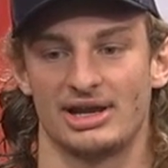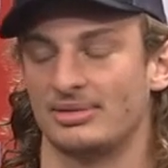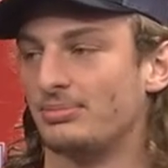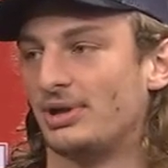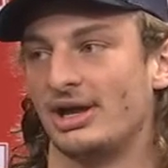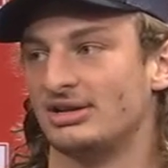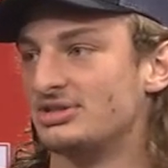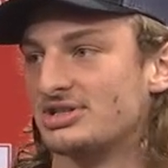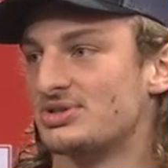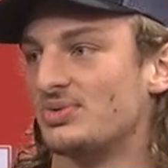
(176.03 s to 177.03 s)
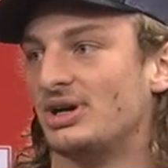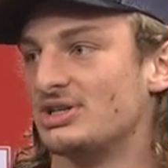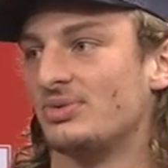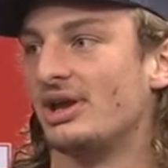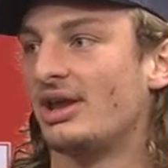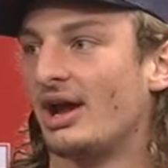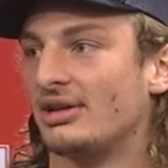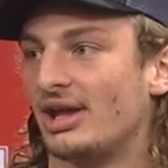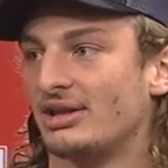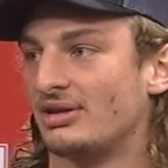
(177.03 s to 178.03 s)
can play just as well as we can.
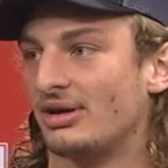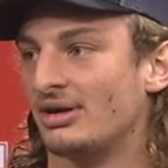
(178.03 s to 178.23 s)
Like,